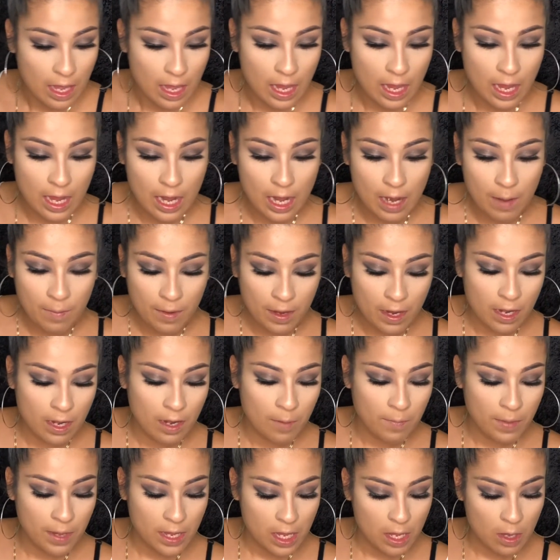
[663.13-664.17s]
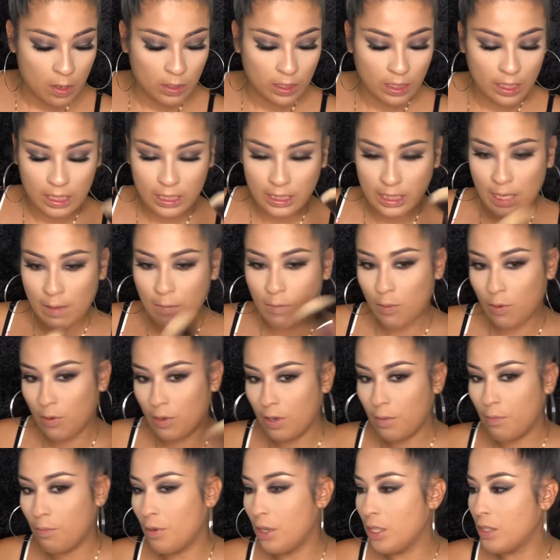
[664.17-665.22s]
And I'm gonna be using the same
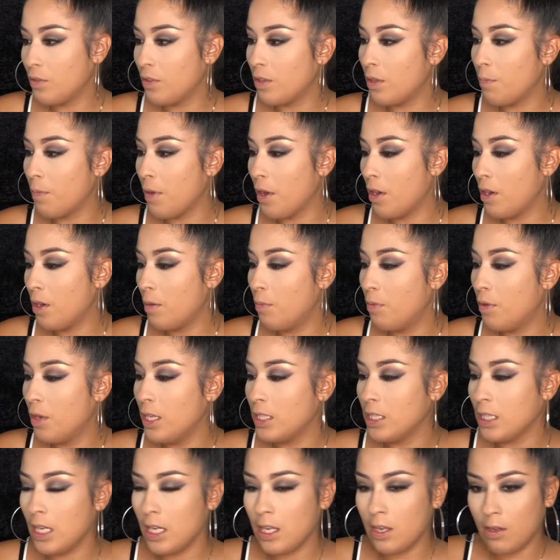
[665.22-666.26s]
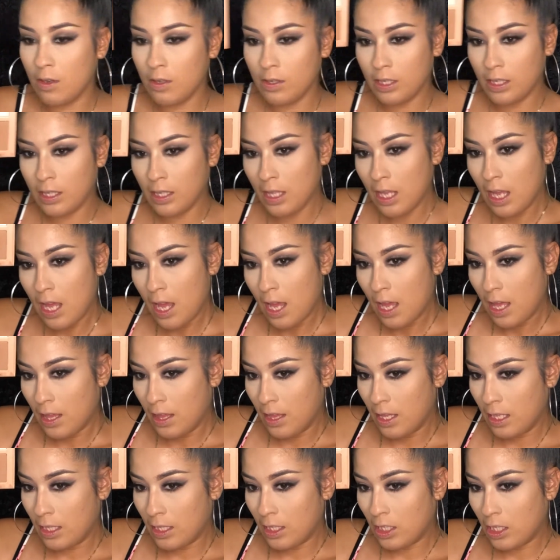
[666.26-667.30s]
motor brush for the powder brush and using
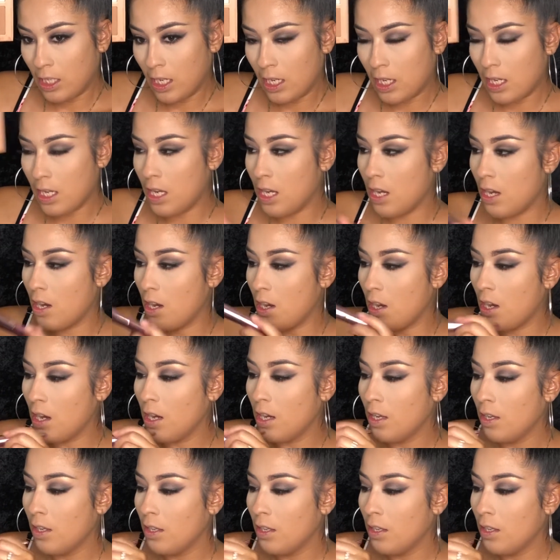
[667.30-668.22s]
this shade here.